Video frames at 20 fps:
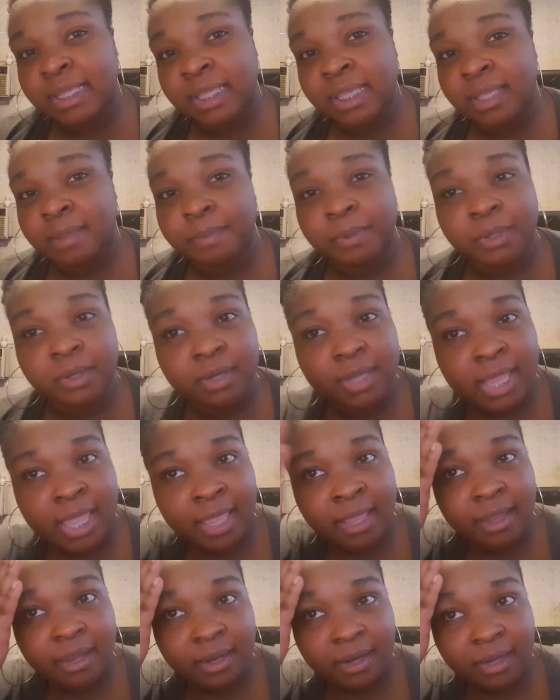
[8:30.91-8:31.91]
keep her
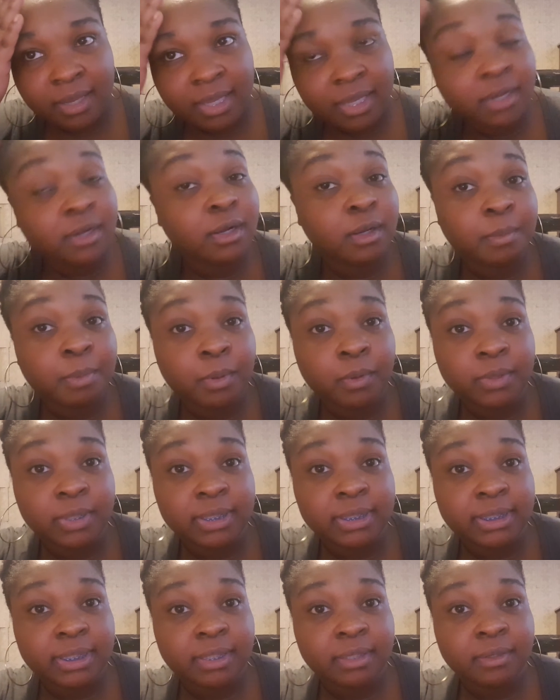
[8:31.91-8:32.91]
hair in her
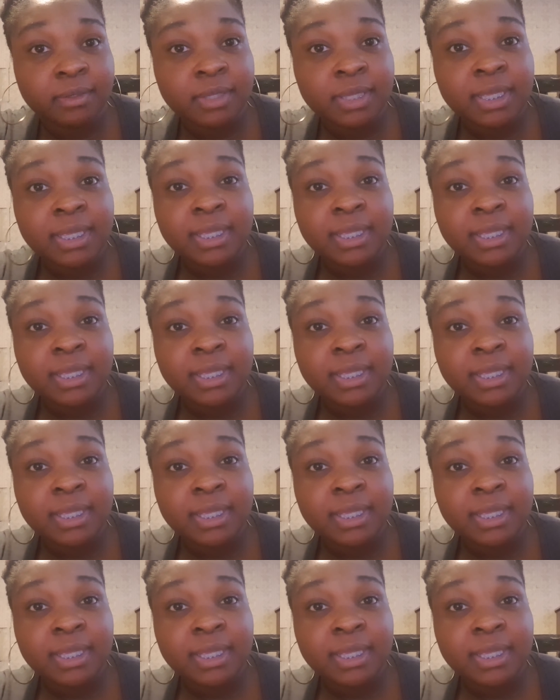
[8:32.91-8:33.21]
ponytail.